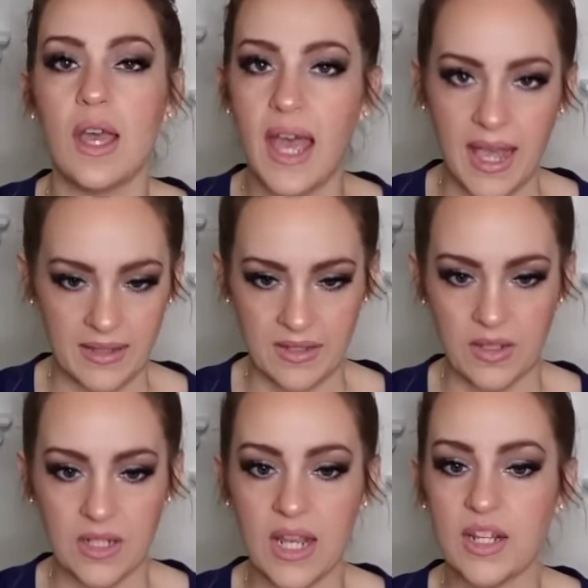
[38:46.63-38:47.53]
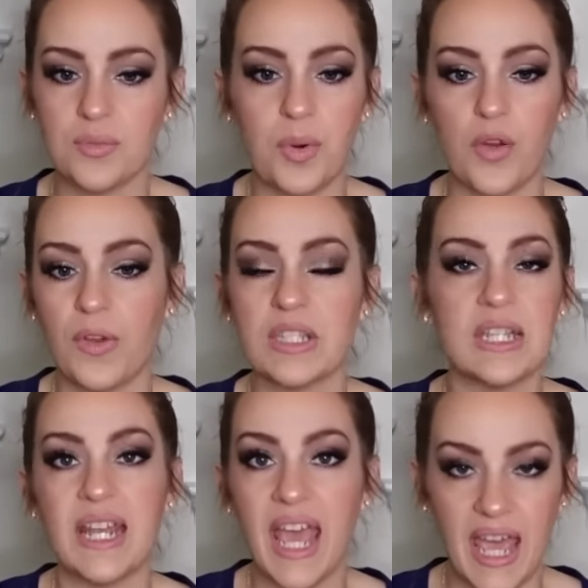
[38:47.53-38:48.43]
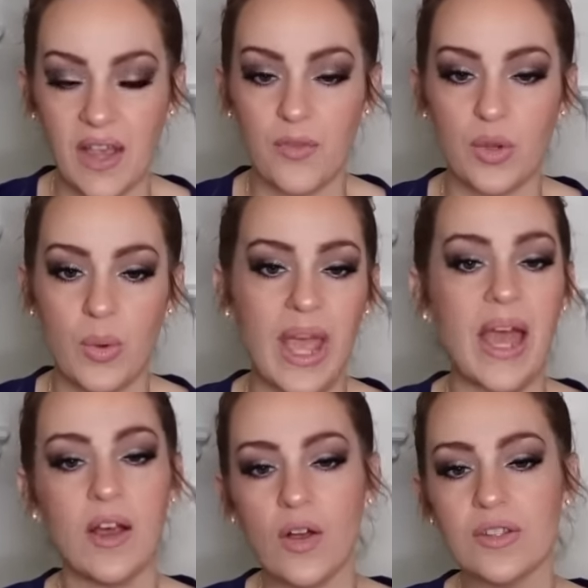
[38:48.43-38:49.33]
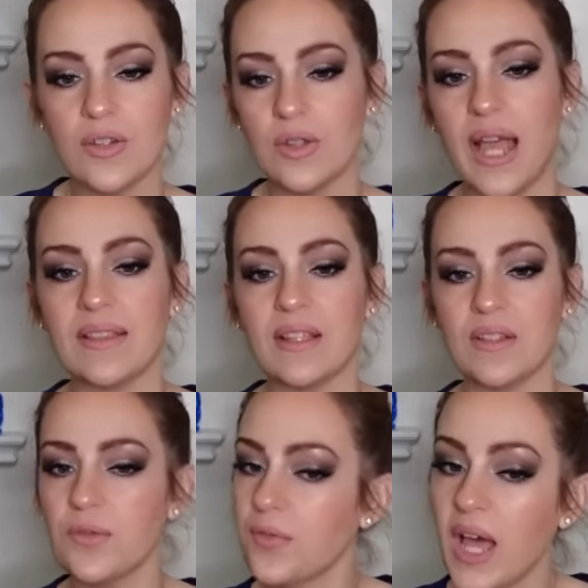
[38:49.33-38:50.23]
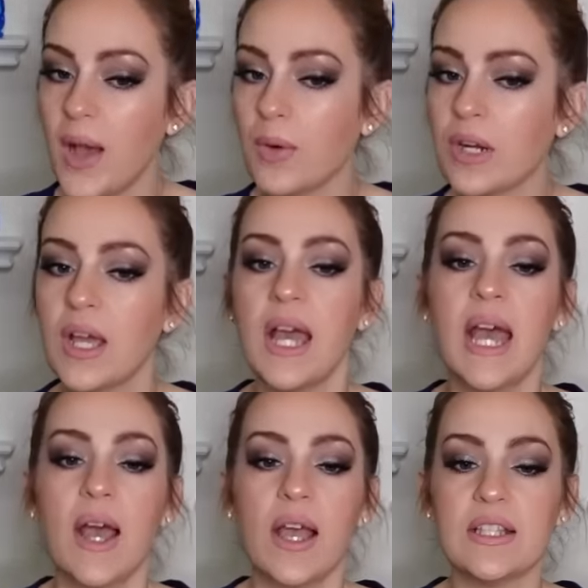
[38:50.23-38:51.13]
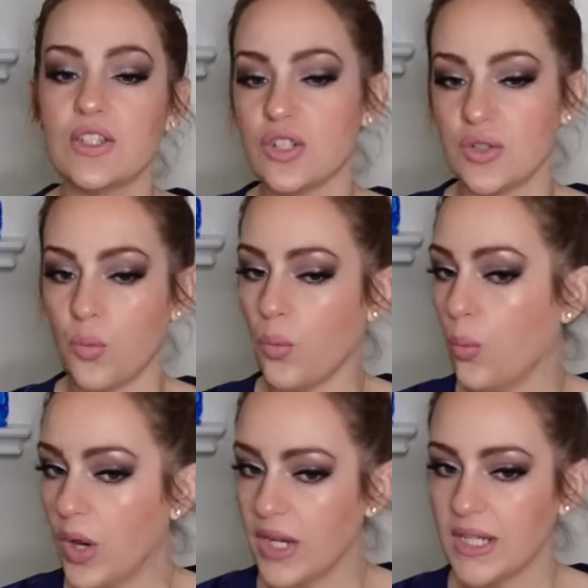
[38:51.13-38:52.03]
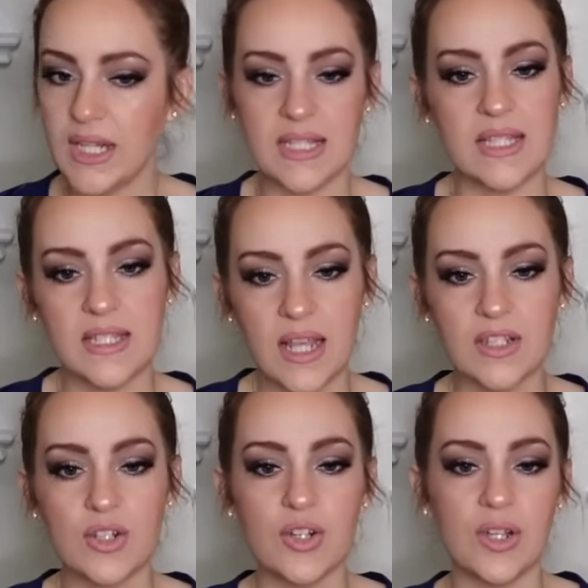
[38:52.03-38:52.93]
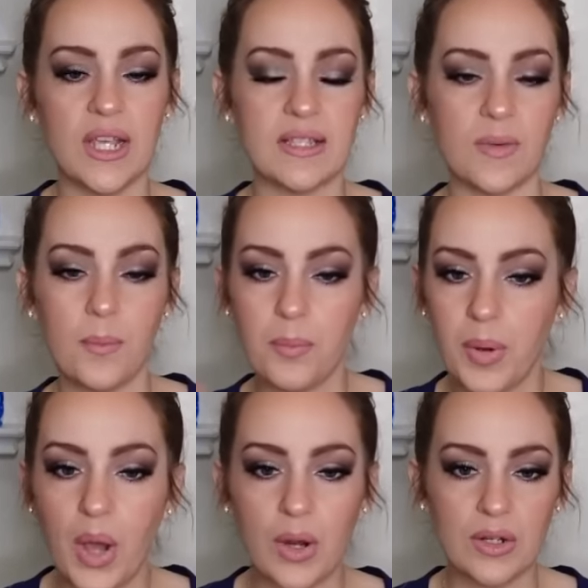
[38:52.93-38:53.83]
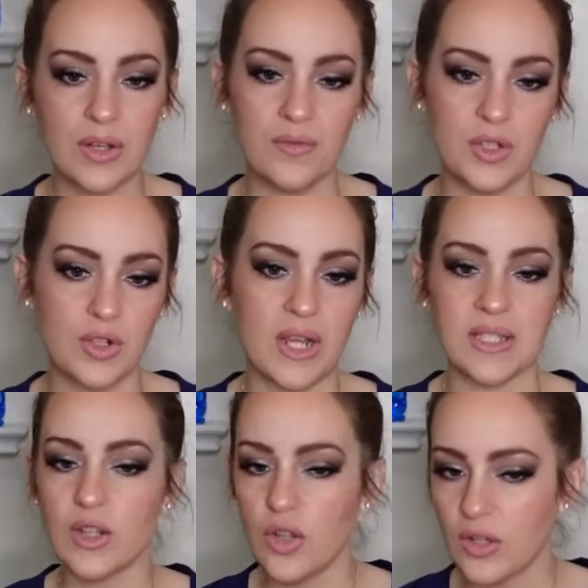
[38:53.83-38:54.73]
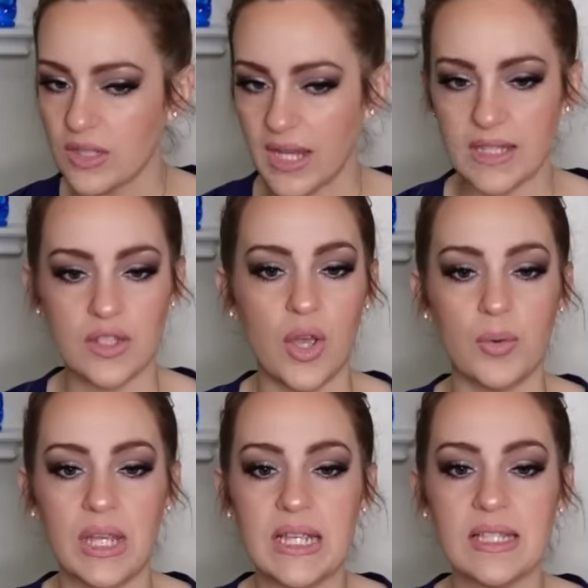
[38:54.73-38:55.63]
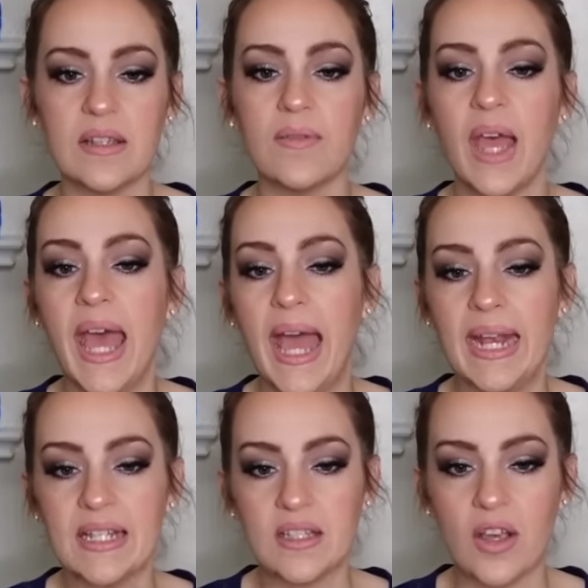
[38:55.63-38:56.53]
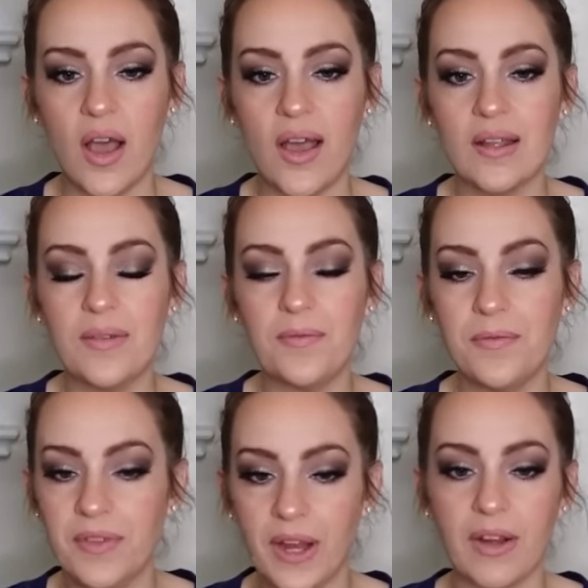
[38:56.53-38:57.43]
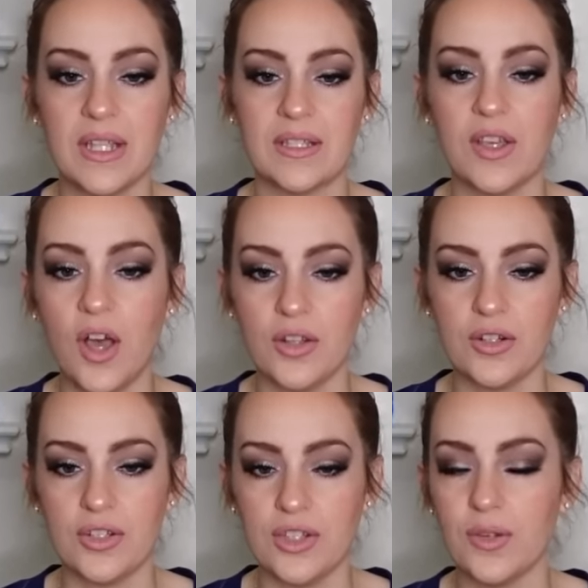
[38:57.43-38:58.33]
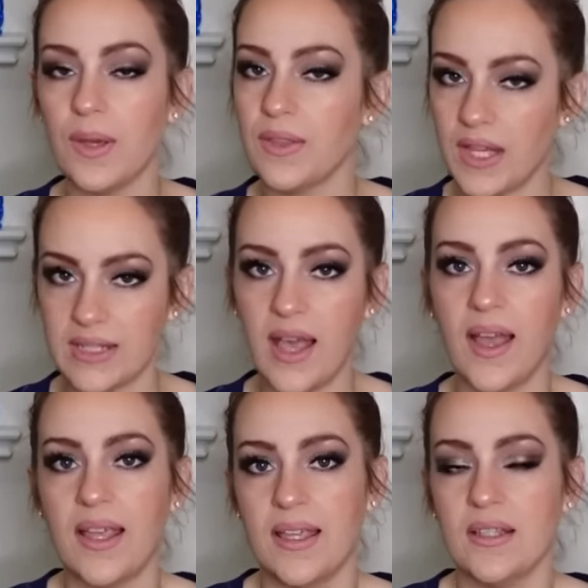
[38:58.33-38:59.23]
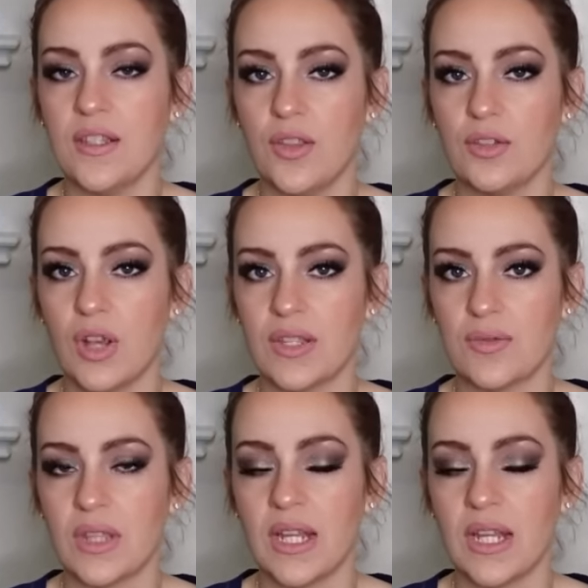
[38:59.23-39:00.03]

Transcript: excellent. It is perfect in every way. I also like that the flower is just one, it's centered, it's part of the dress. It looks like it's cohesive and it's got various colors to it that tie into the dress really